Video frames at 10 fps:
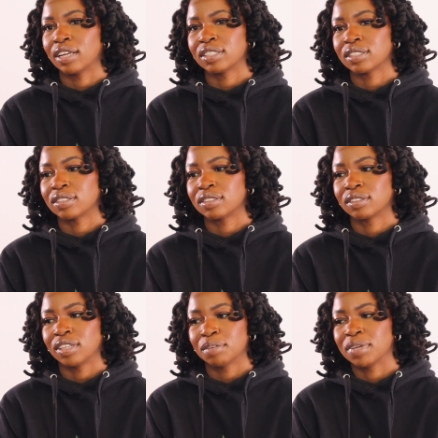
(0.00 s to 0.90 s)
of just
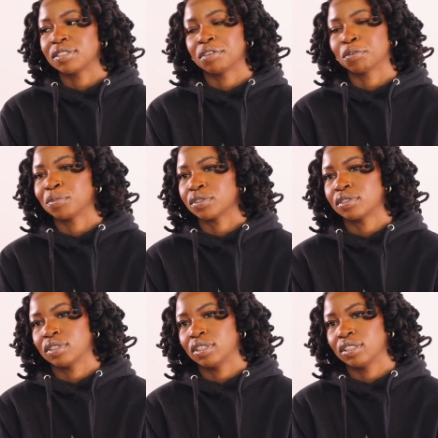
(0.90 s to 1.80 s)
get myself
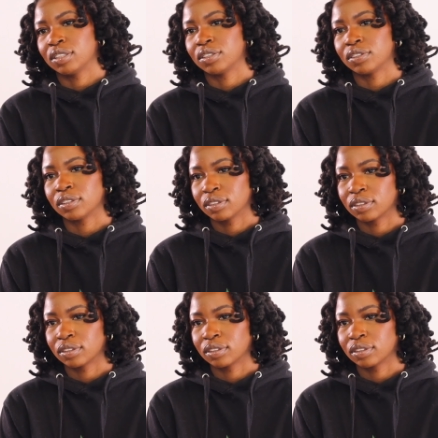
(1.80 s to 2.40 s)
immersed in the industry.